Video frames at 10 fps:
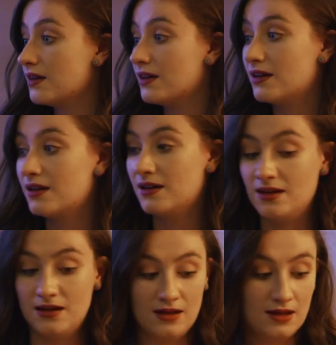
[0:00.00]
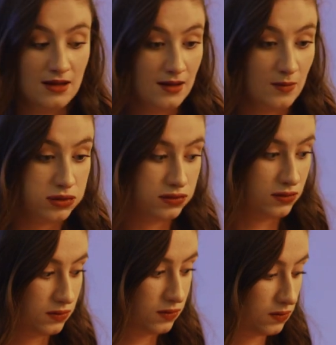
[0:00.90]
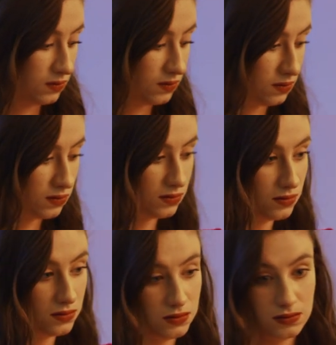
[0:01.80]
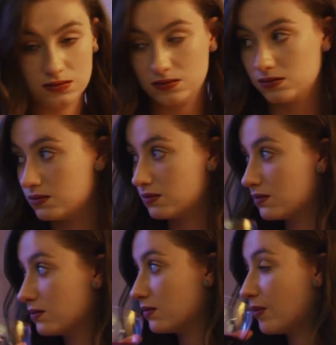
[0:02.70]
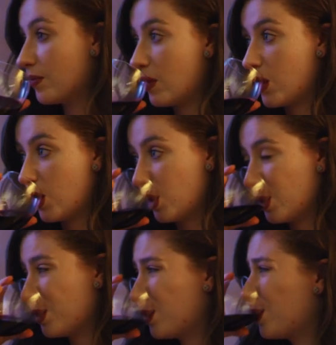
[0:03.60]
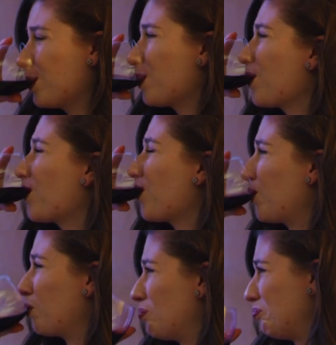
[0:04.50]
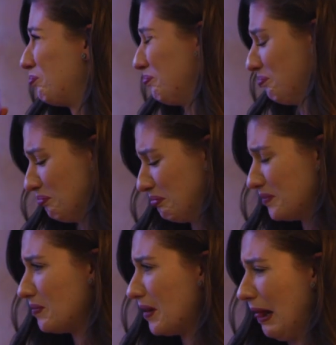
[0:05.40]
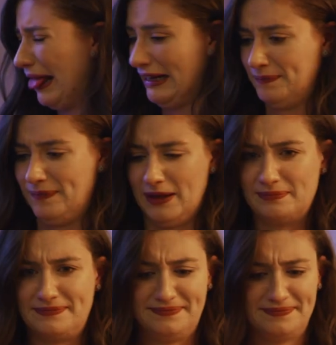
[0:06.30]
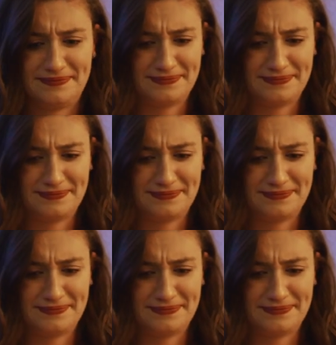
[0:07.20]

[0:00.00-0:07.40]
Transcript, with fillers: up her social standing on the corporate ladder. To put that plainly, she wants to get drunk